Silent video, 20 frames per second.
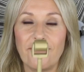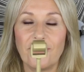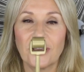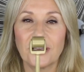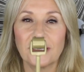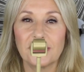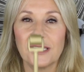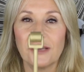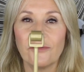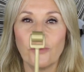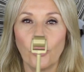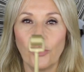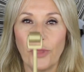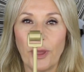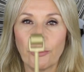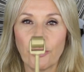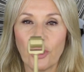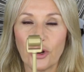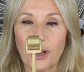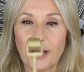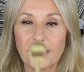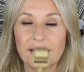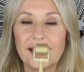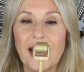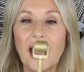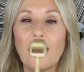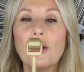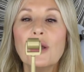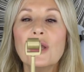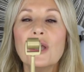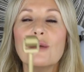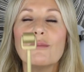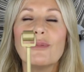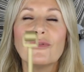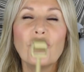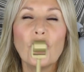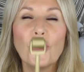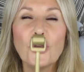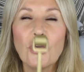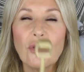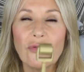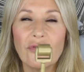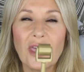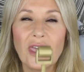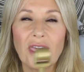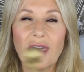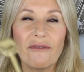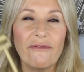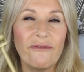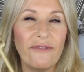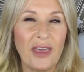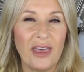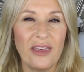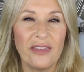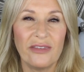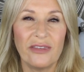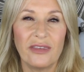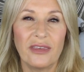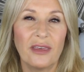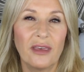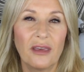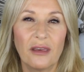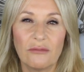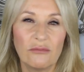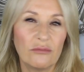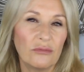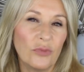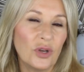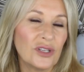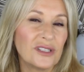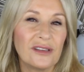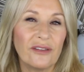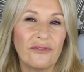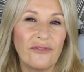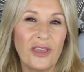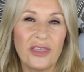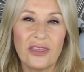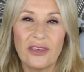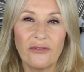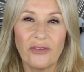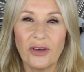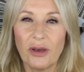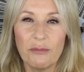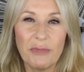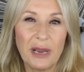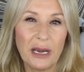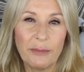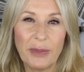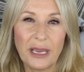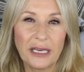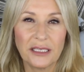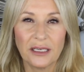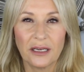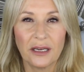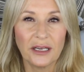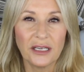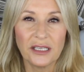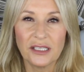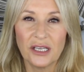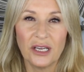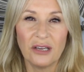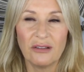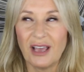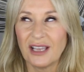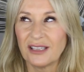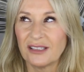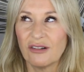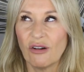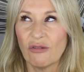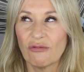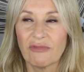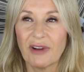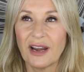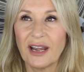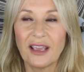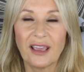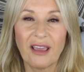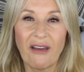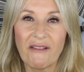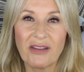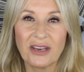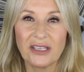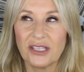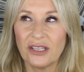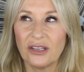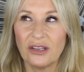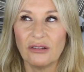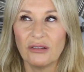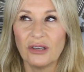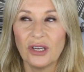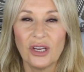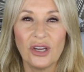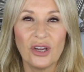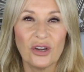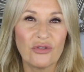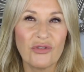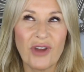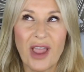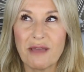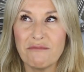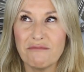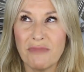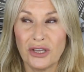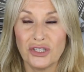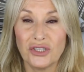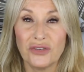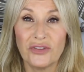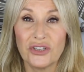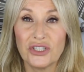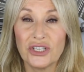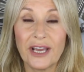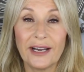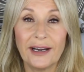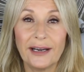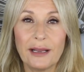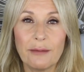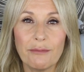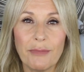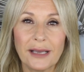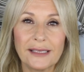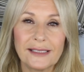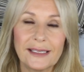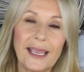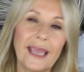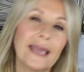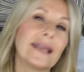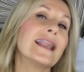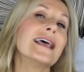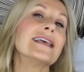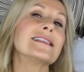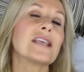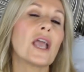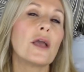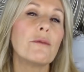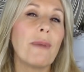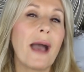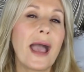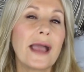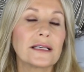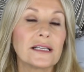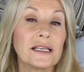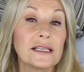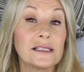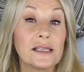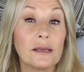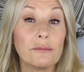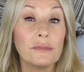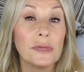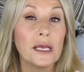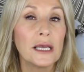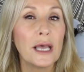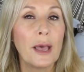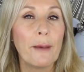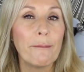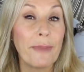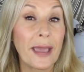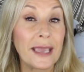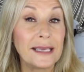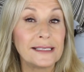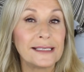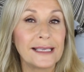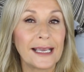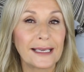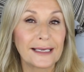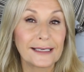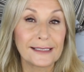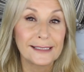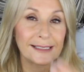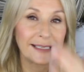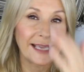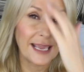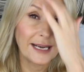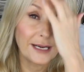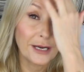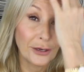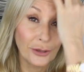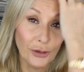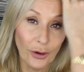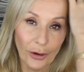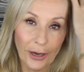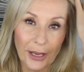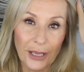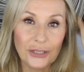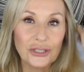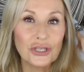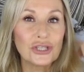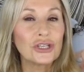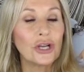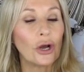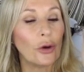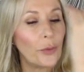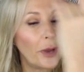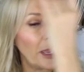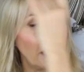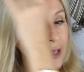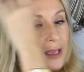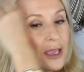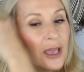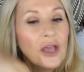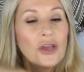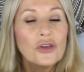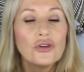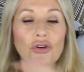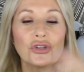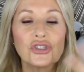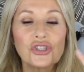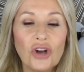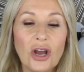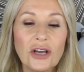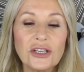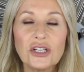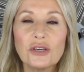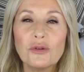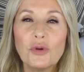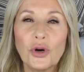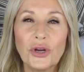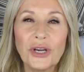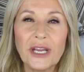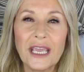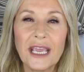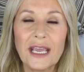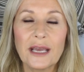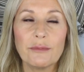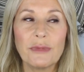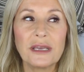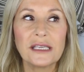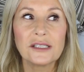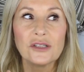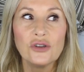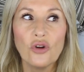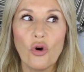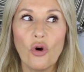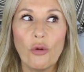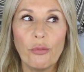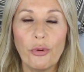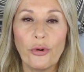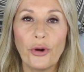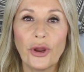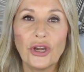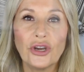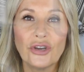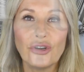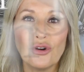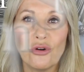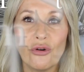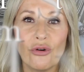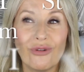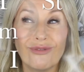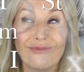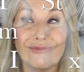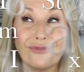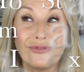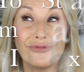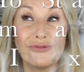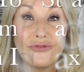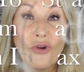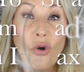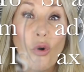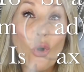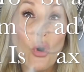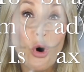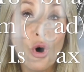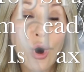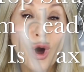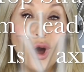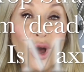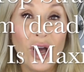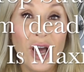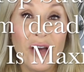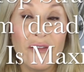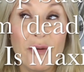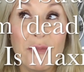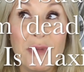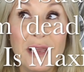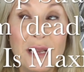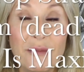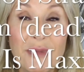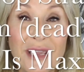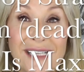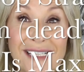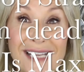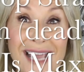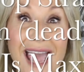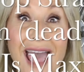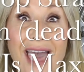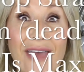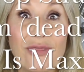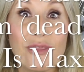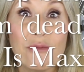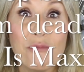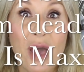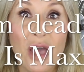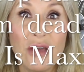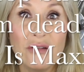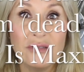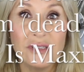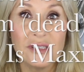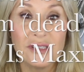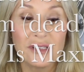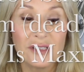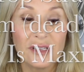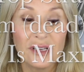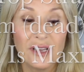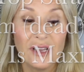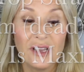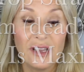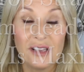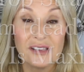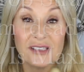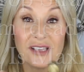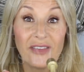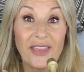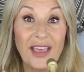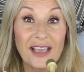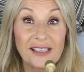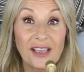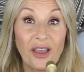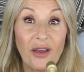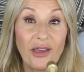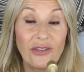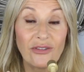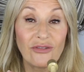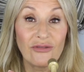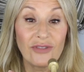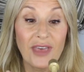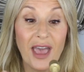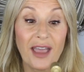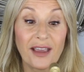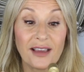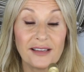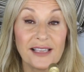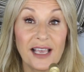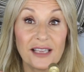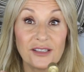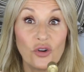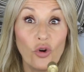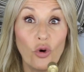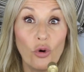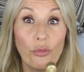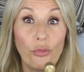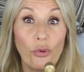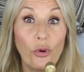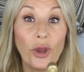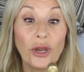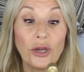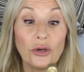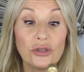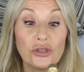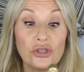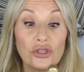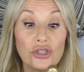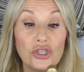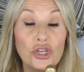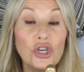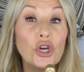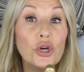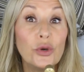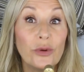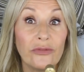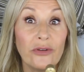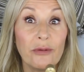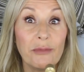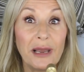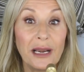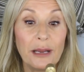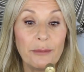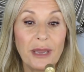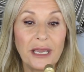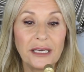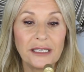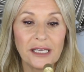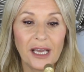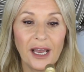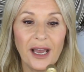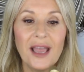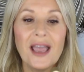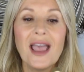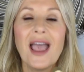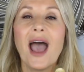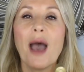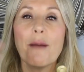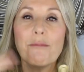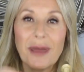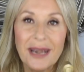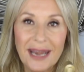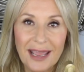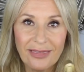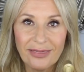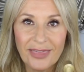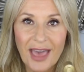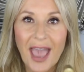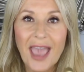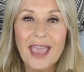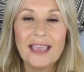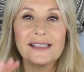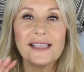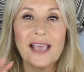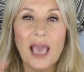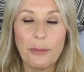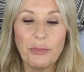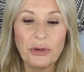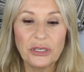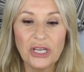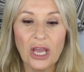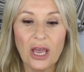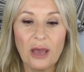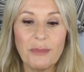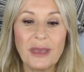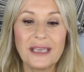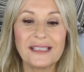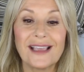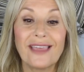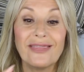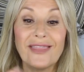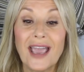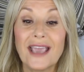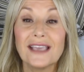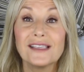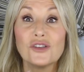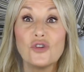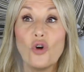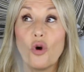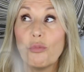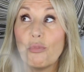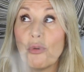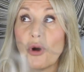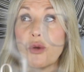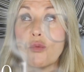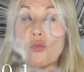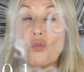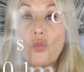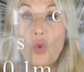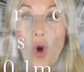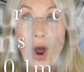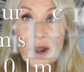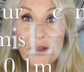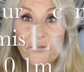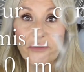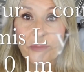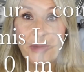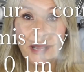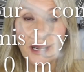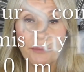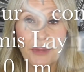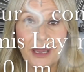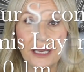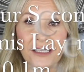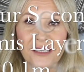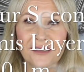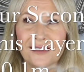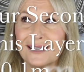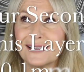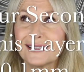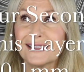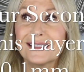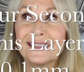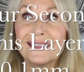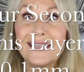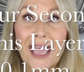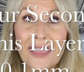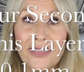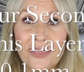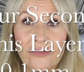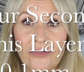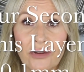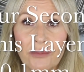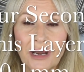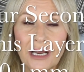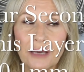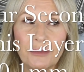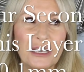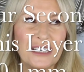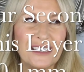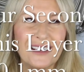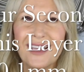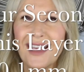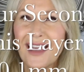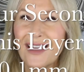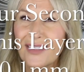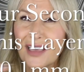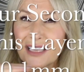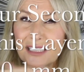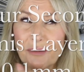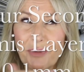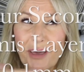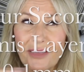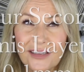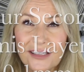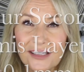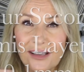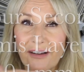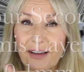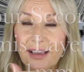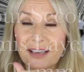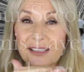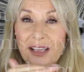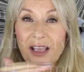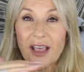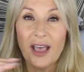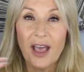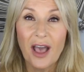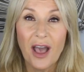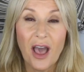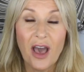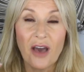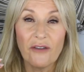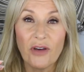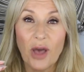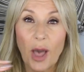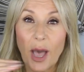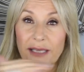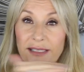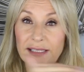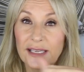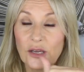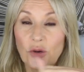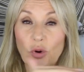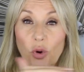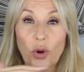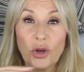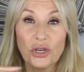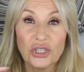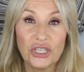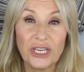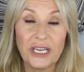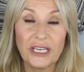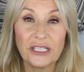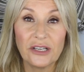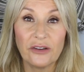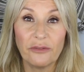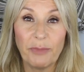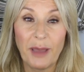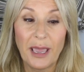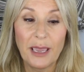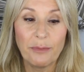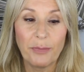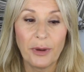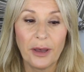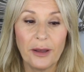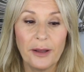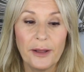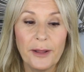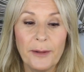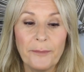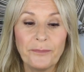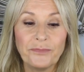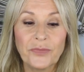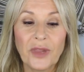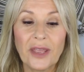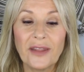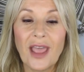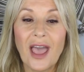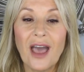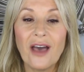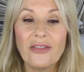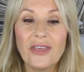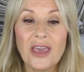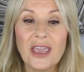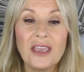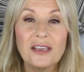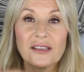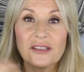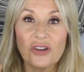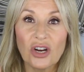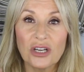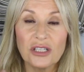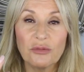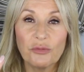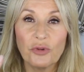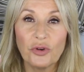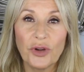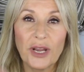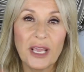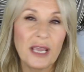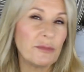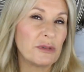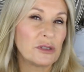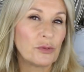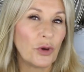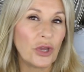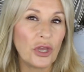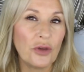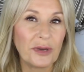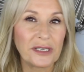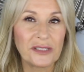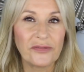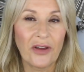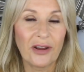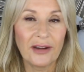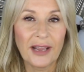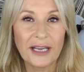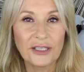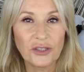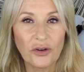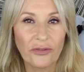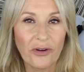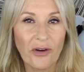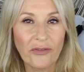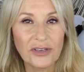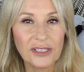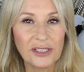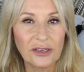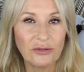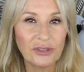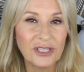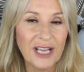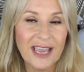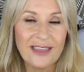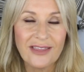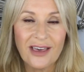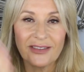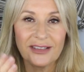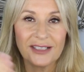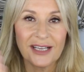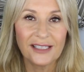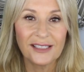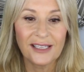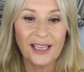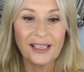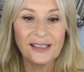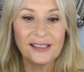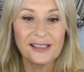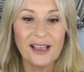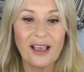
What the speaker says: efficacy of all their products. Now, before you think a fifth, what's a fifth of a millimeter going to do? That's not really going to create much of a channel in my skin. Let's go back to some basic skin knowledge, shall we? Your stratum corneum is 0.04 of a millimeter at the most. So that's going through that, because that's 0.2 of a millimeter. And beneath that is the epidermis, and that is 0.1 of a millimeter. So that's a tenth of a millimeter. That's about the size of a single sheet of paper. Now, the stratum corneum is what you exfoliate off every single day. They're the dead skin